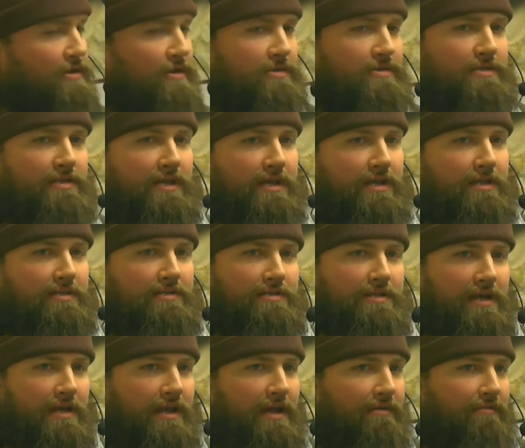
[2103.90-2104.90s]
that have
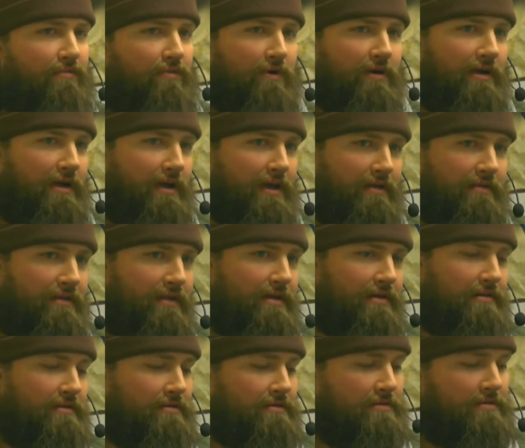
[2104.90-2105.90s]
work ethic. They
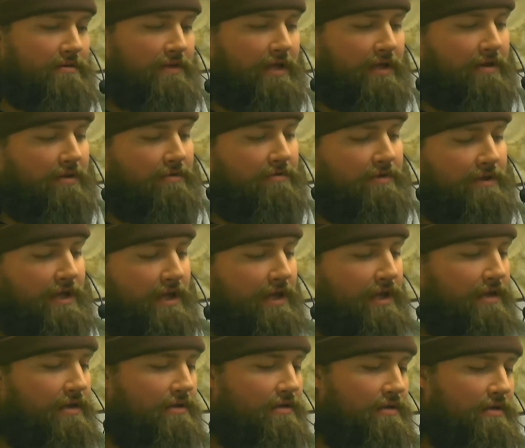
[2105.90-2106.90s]
don't need
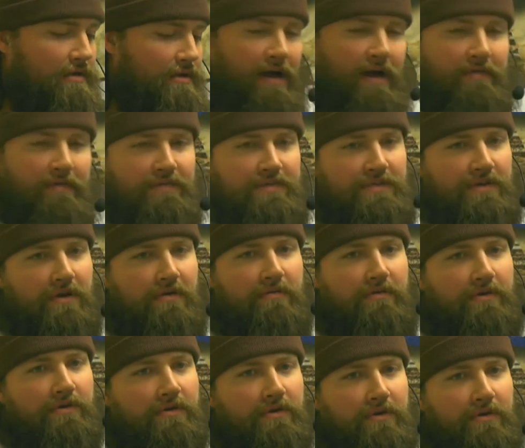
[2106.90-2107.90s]
five-star
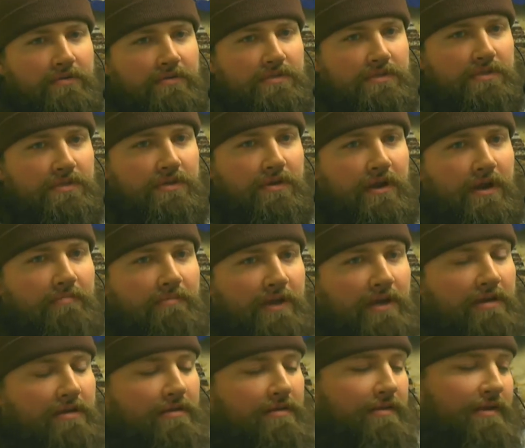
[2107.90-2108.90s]
recruits. You know what I
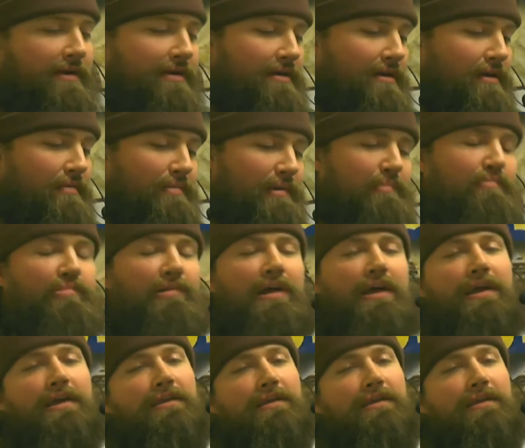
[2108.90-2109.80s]
mean? They're going to be playing in